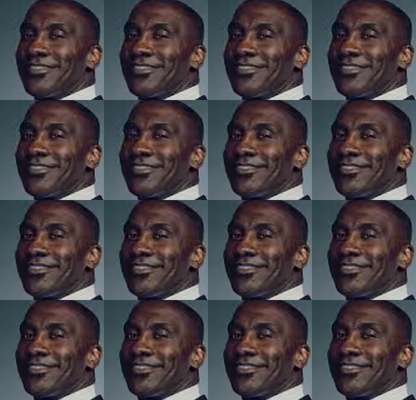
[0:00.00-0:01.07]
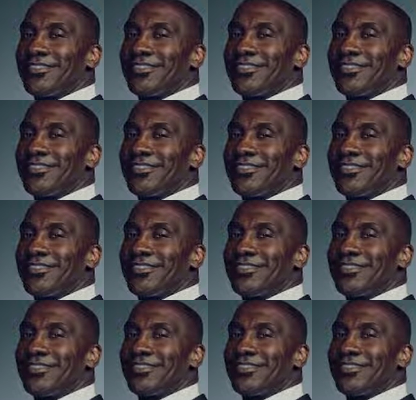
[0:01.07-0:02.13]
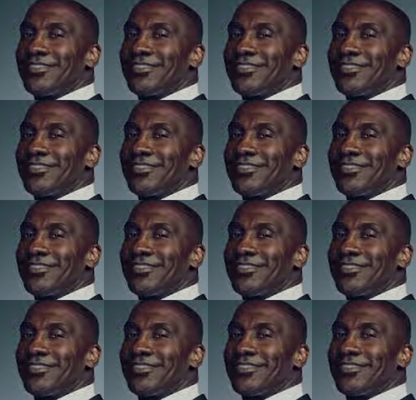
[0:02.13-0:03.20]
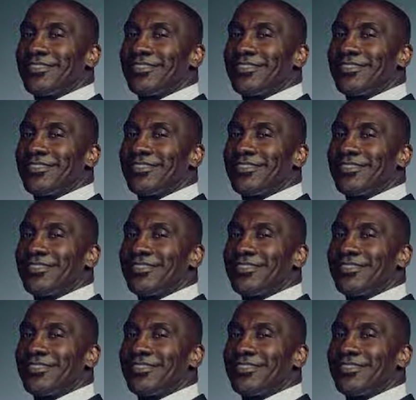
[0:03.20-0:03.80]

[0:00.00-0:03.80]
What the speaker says: (silent)